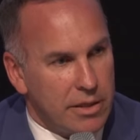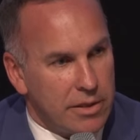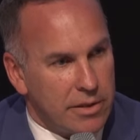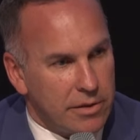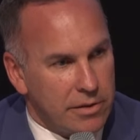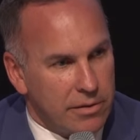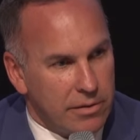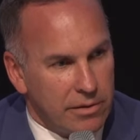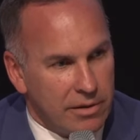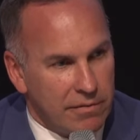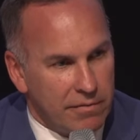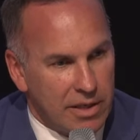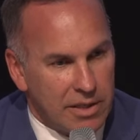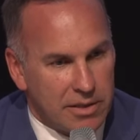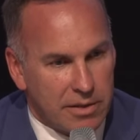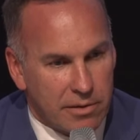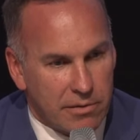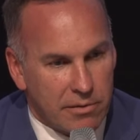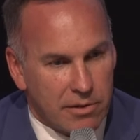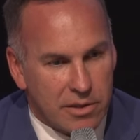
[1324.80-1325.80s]
to
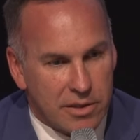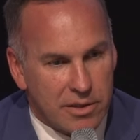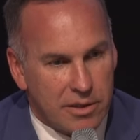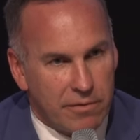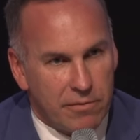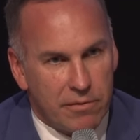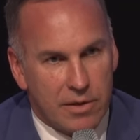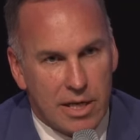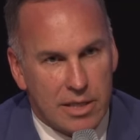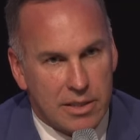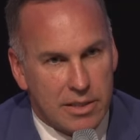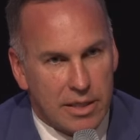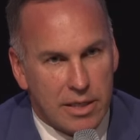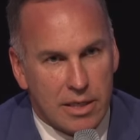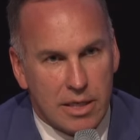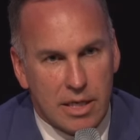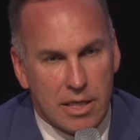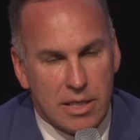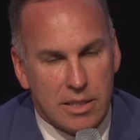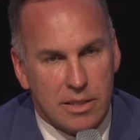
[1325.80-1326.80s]
invest across different asset
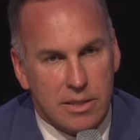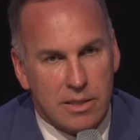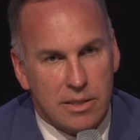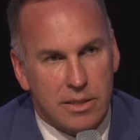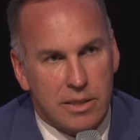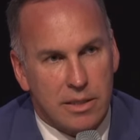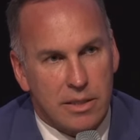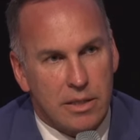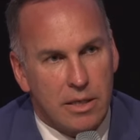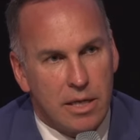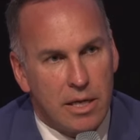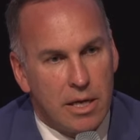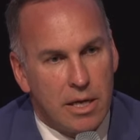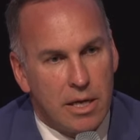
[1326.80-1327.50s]
classes, and